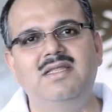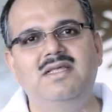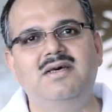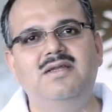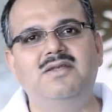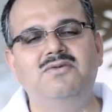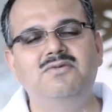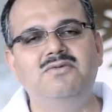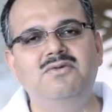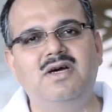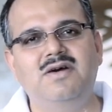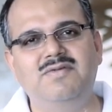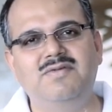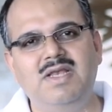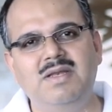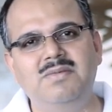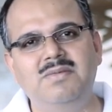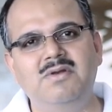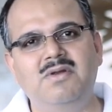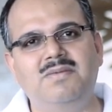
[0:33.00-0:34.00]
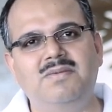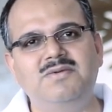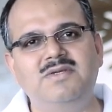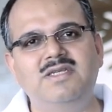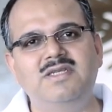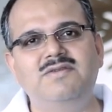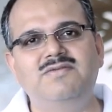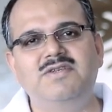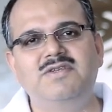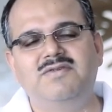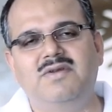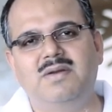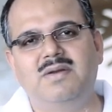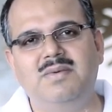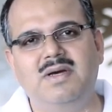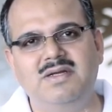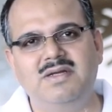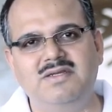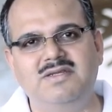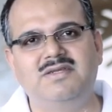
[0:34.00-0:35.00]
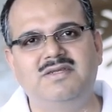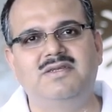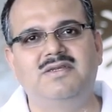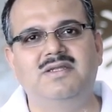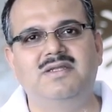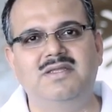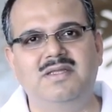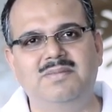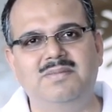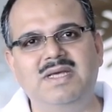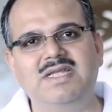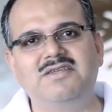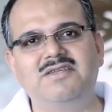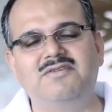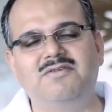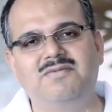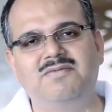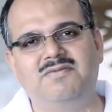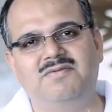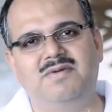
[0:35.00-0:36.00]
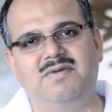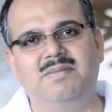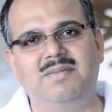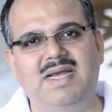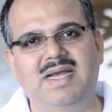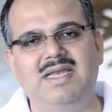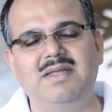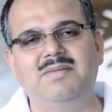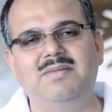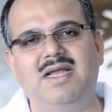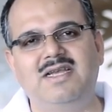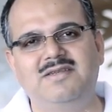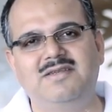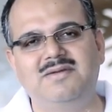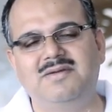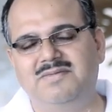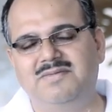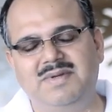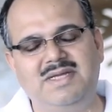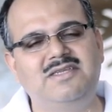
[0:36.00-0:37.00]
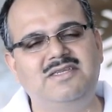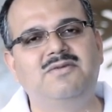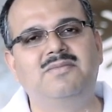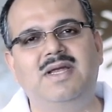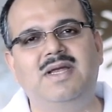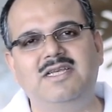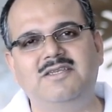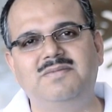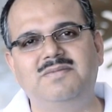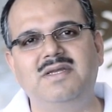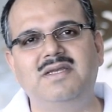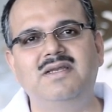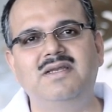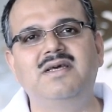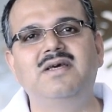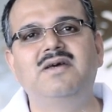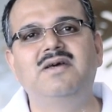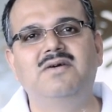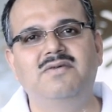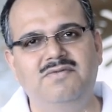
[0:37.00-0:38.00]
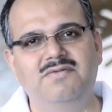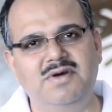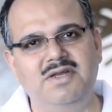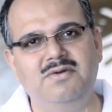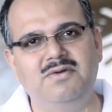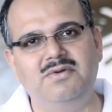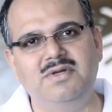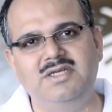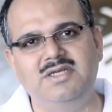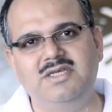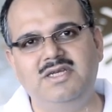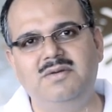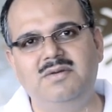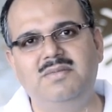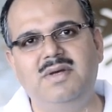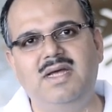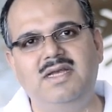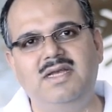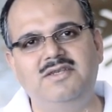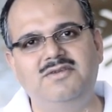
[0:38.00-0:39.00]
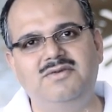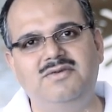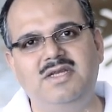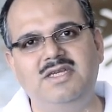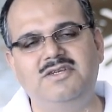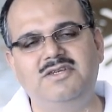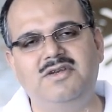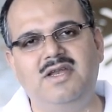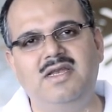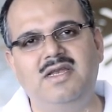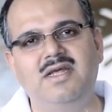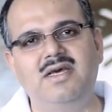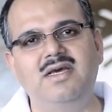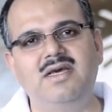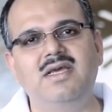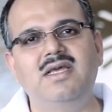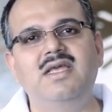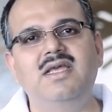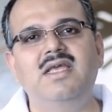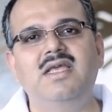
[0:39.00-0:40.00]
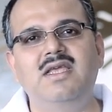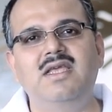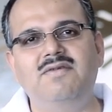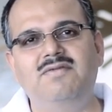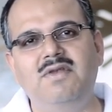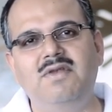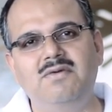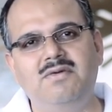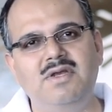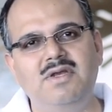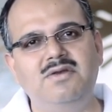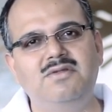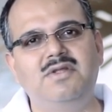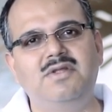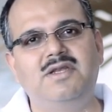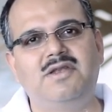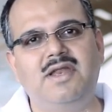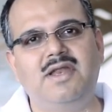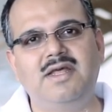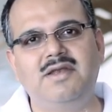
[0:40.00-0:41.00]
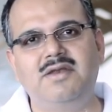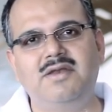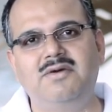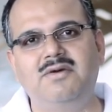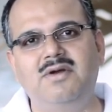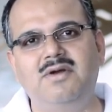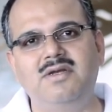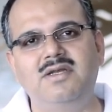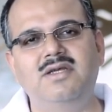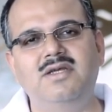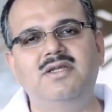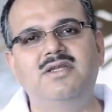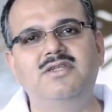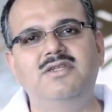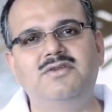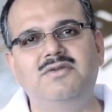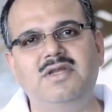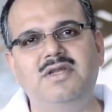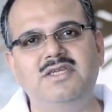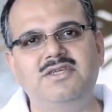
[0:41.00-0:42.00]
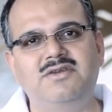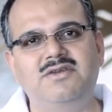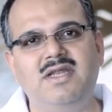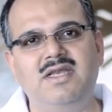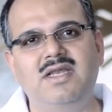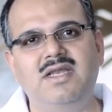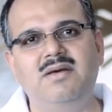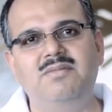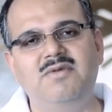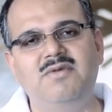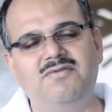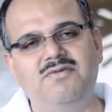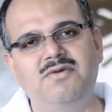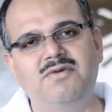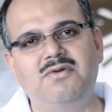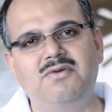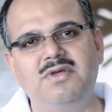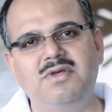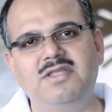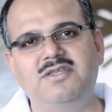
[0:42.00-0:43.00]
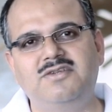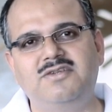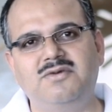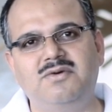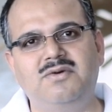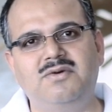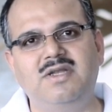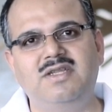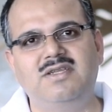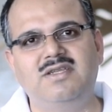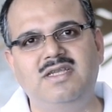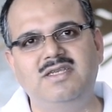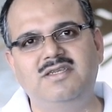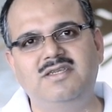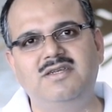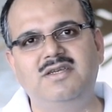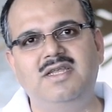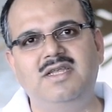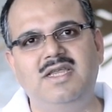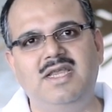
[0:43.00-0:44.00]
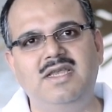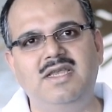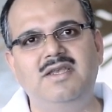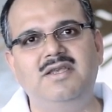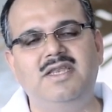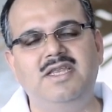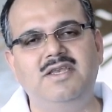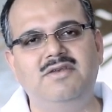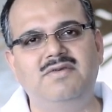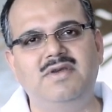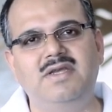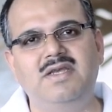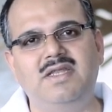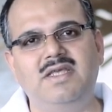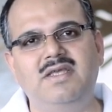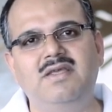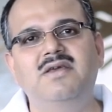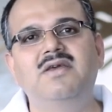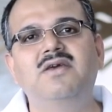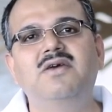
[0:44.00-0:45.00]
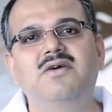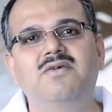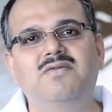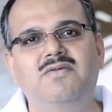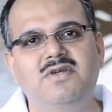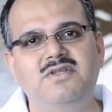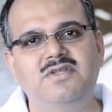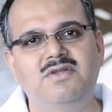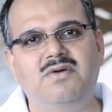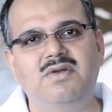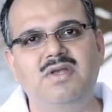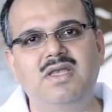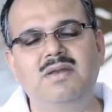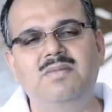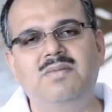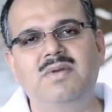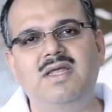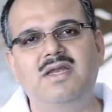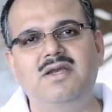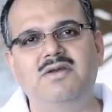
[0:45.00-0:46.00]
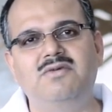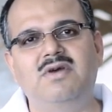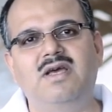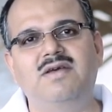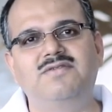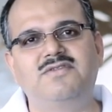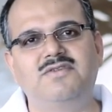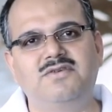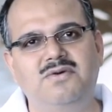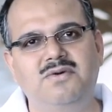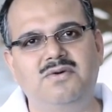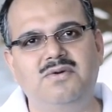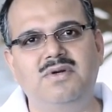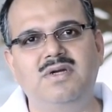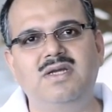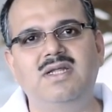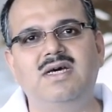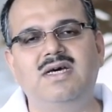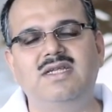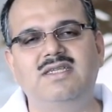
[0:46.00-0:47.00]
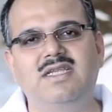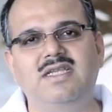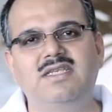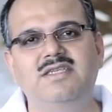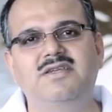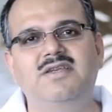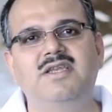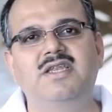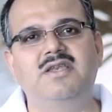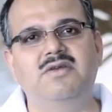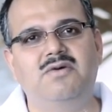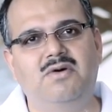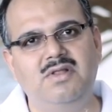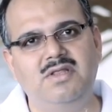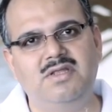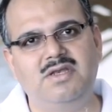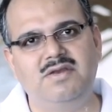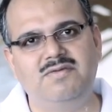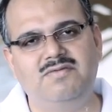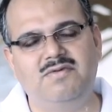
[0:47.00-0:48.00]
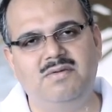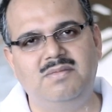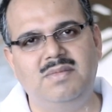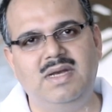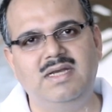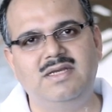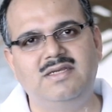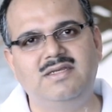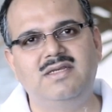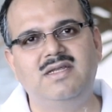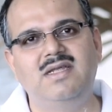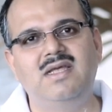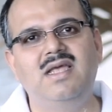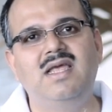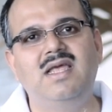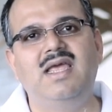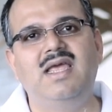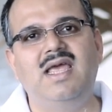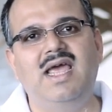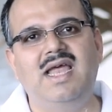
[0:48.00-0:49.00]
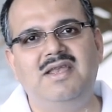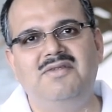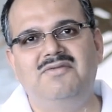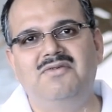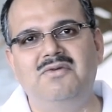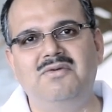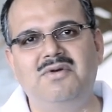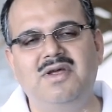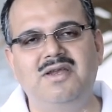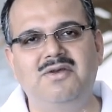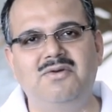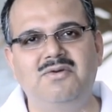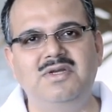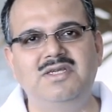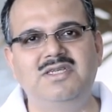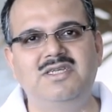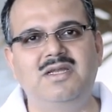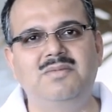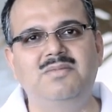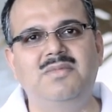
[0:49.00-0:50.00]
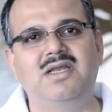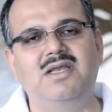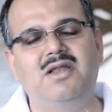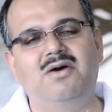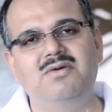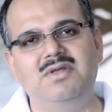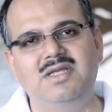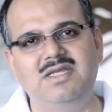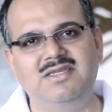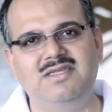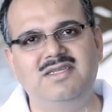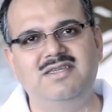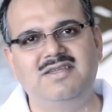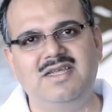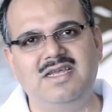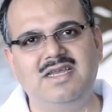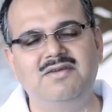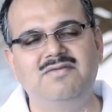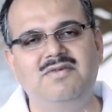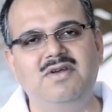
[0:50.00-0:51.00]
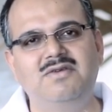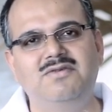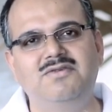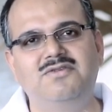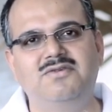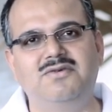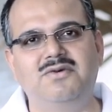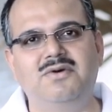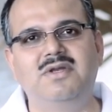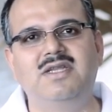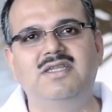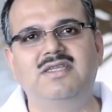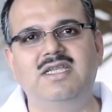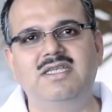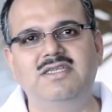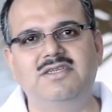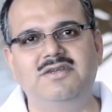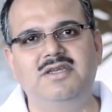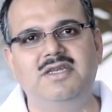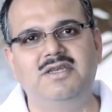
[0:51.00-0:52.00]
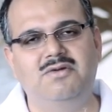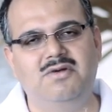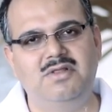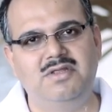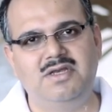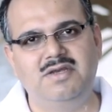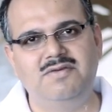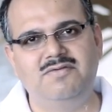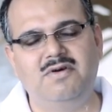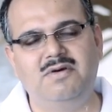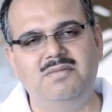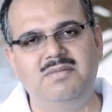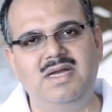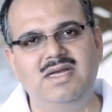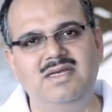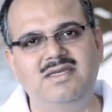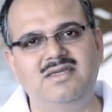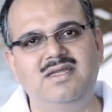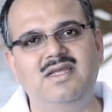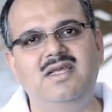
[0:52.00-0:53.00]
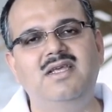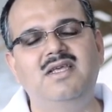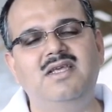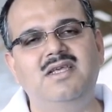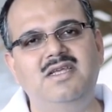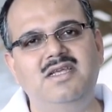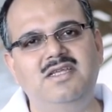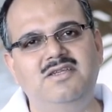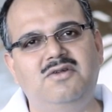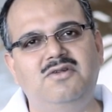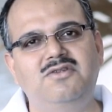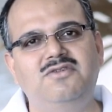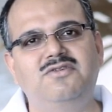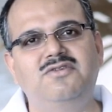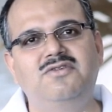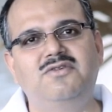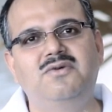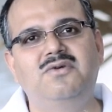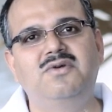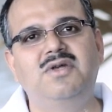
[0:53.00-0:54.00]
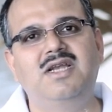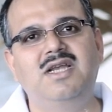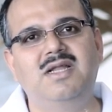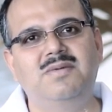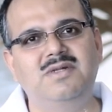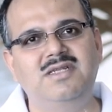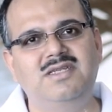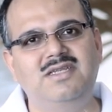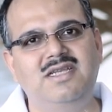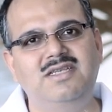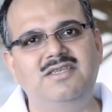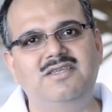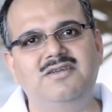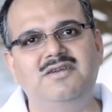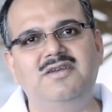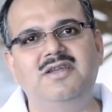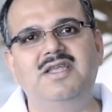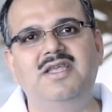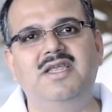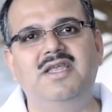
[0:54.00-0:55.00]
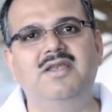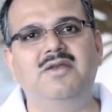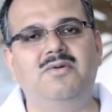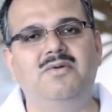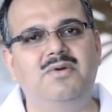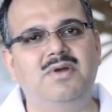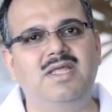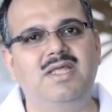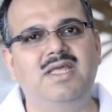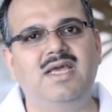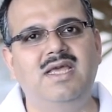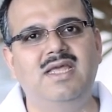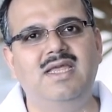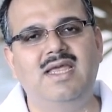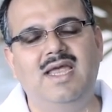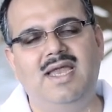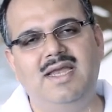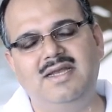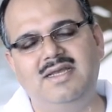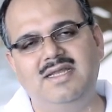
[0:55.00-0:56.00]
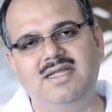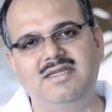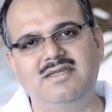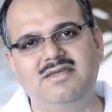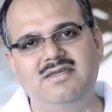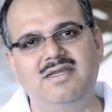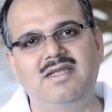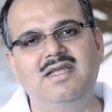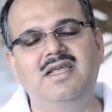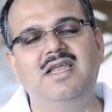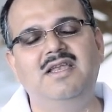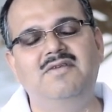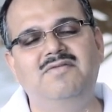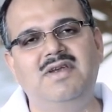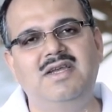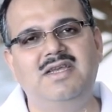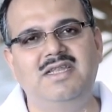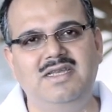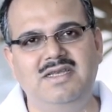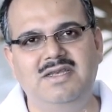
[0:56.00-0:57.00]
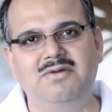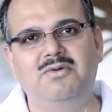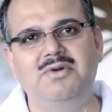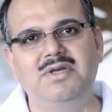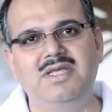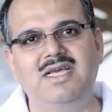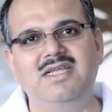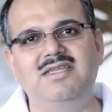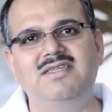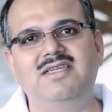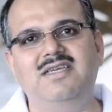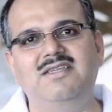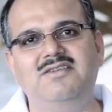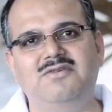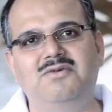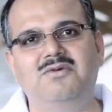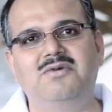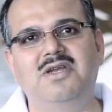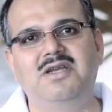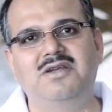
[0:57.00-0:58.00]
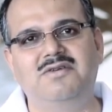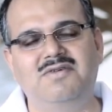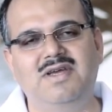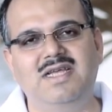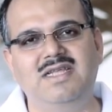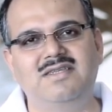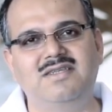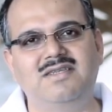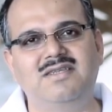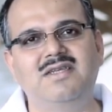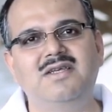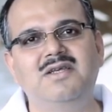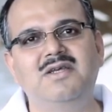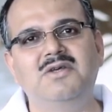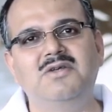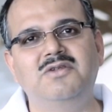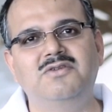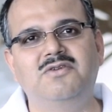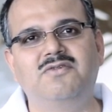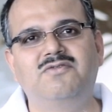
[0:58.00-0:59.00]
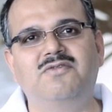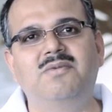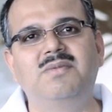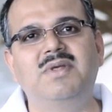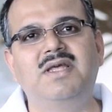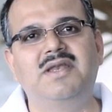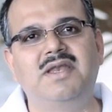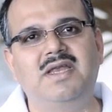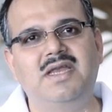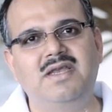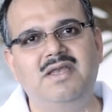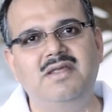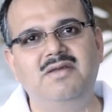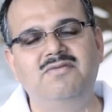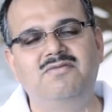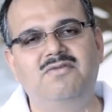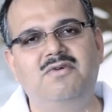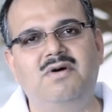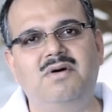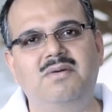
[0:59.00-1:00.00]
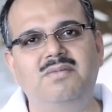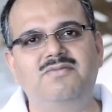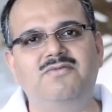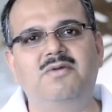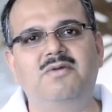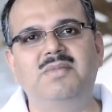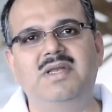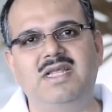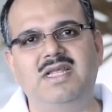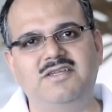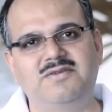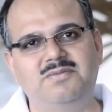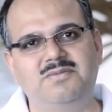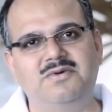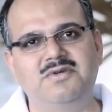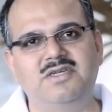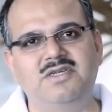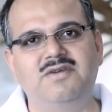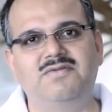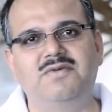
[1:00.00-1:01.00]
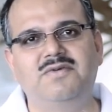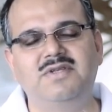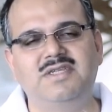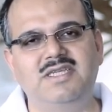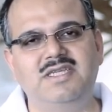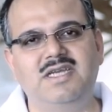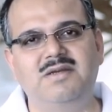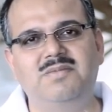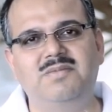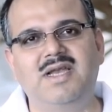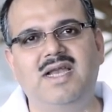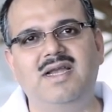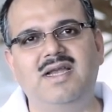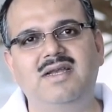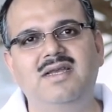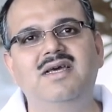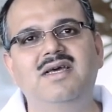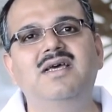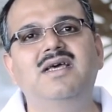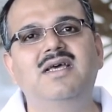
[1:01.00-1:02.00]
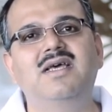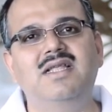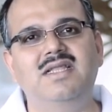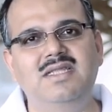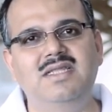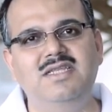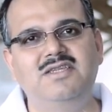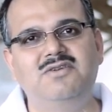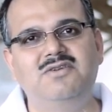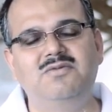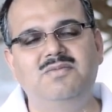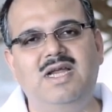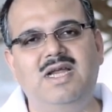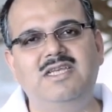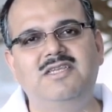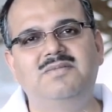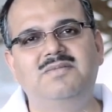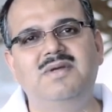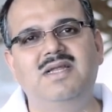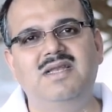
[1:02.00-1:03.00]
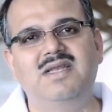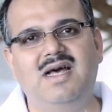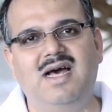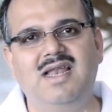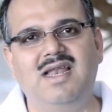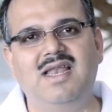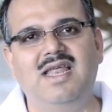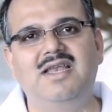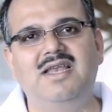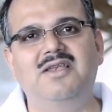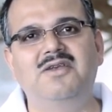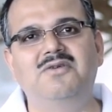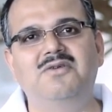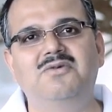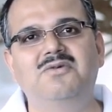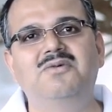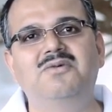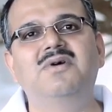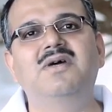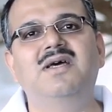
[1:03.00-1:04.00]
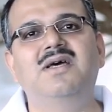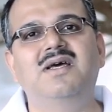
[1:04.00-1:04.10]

The two available options which were amongst the best of batsmen were Rohit Sharma and Suresh Raina. If you look into the track record, Suresh Raina, before Rohit scored a century in T20, was the only player to have scored a century in all 3 formats. And if you look at Rohit Sharma, now he is the second one to score a century in all 3 formats. He has also scored a double century in ODI and Test. In fact, in ODIs he has scored it twice. So from a cricketing form, from an exposure for CEAT brand, these two batsmen are likely to